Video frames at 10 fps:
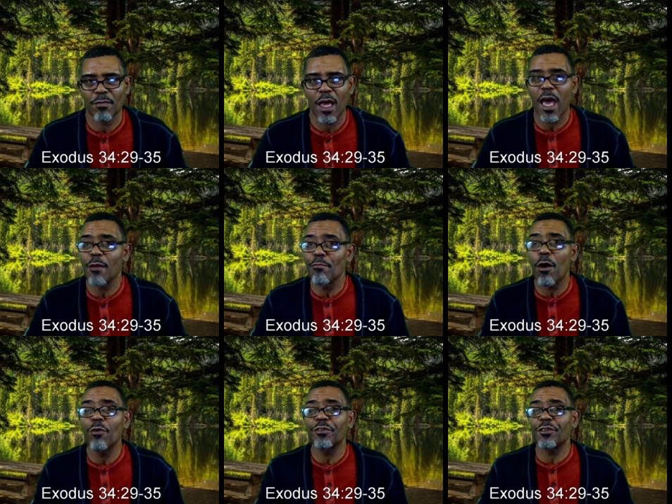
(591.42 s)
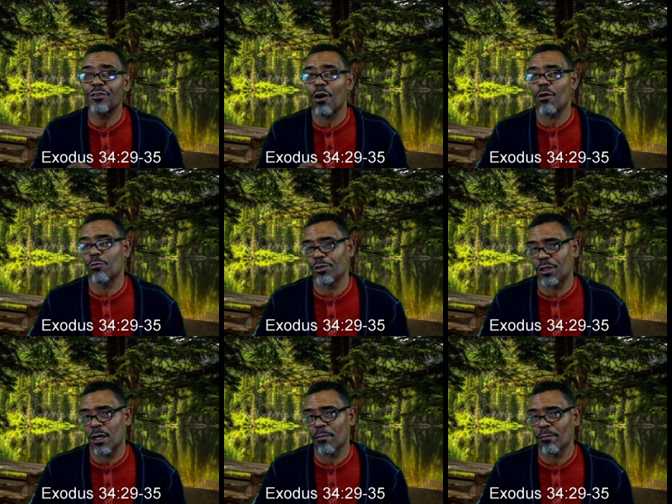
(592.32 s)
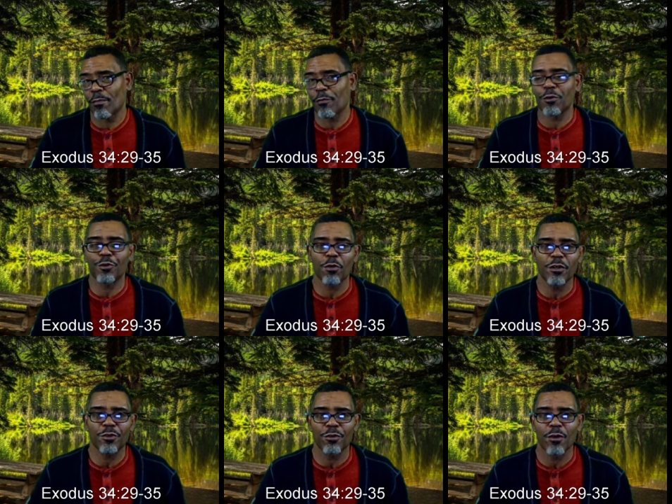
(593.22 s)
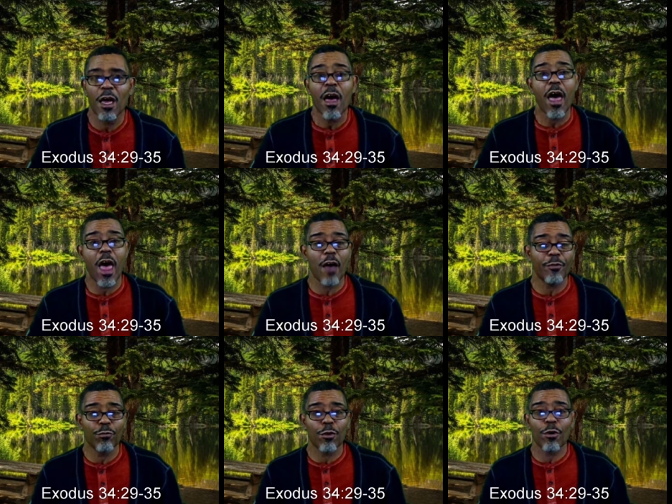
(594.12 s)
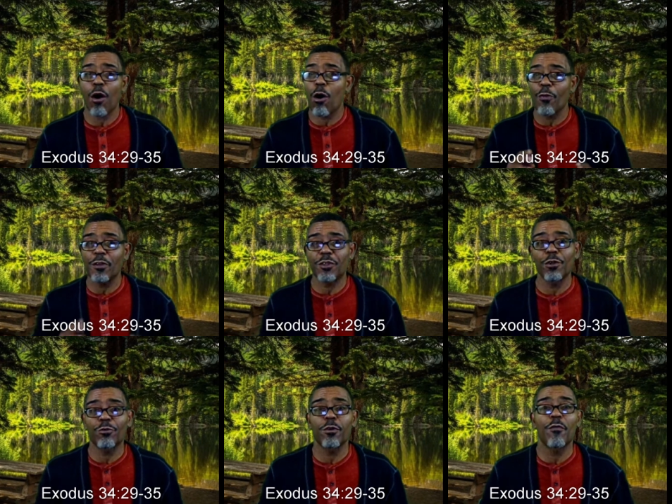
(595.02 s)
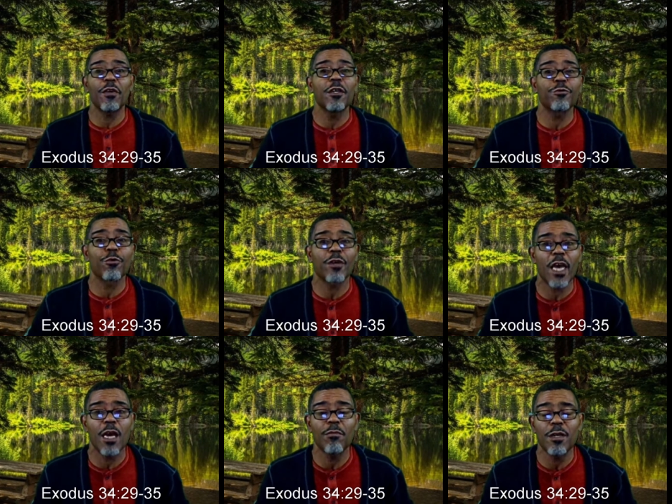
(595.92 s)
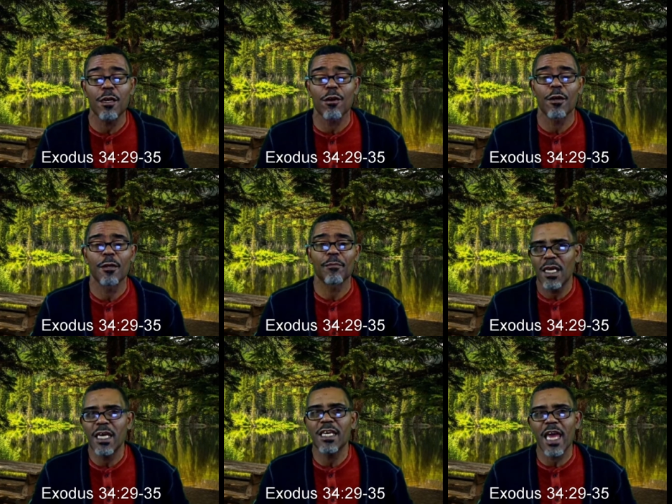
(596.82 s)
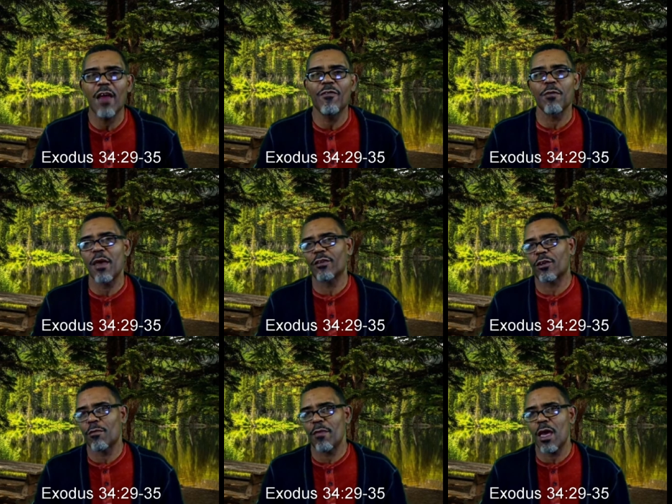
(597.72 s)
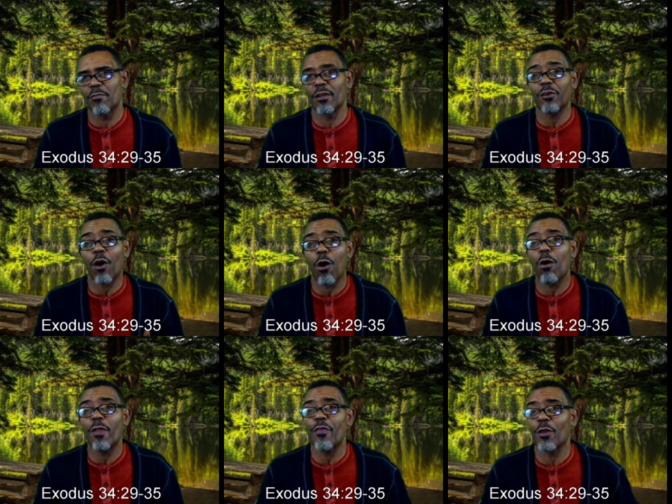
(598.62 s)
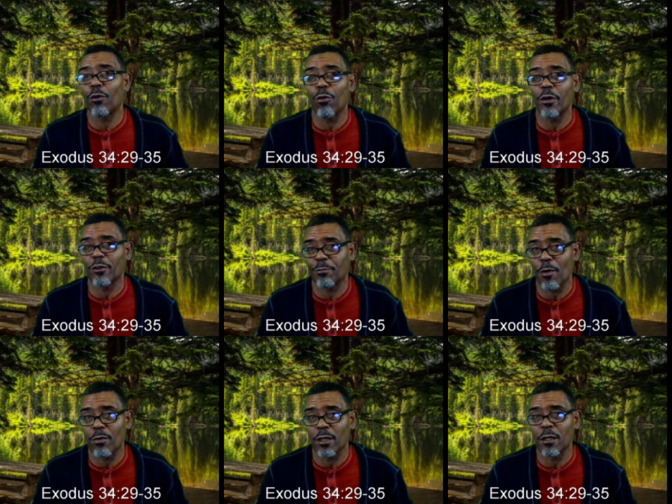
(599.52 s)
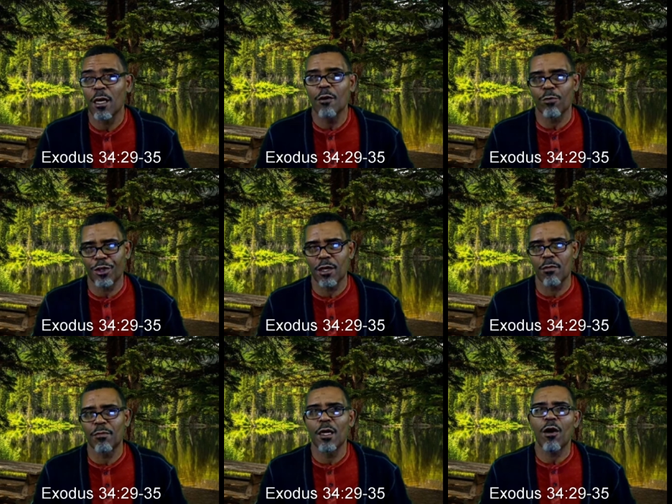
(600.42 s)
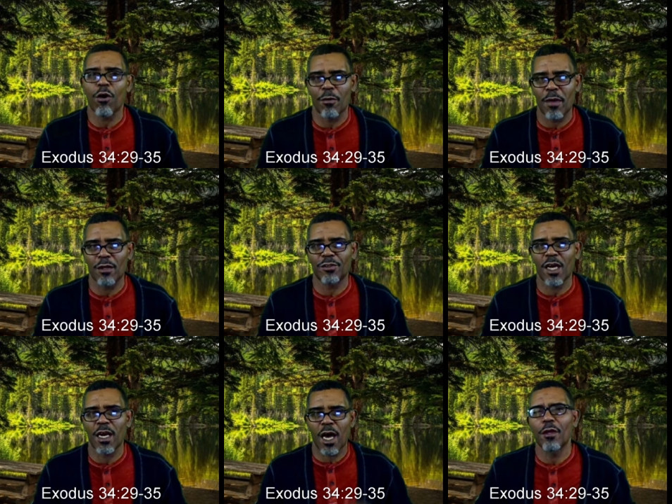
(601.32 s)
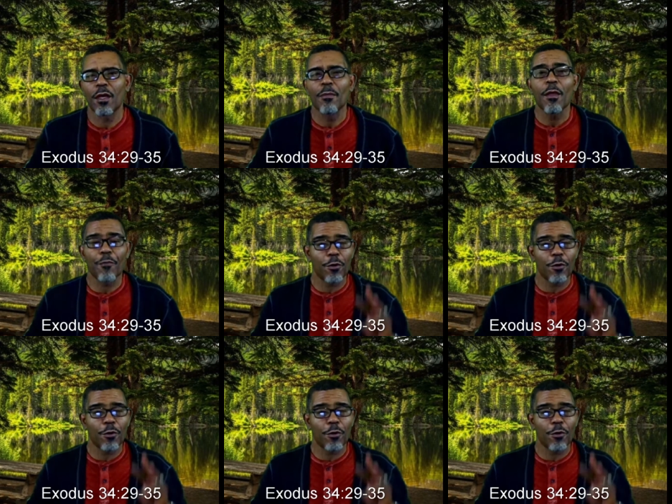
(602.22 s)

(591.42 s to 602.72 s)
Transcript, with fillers: And Moses talked with them. Verse 32 Afterward, all the children of Israel came near, he gave them as commandments all that the Lord had spoken with him on Mount Sinai. Verse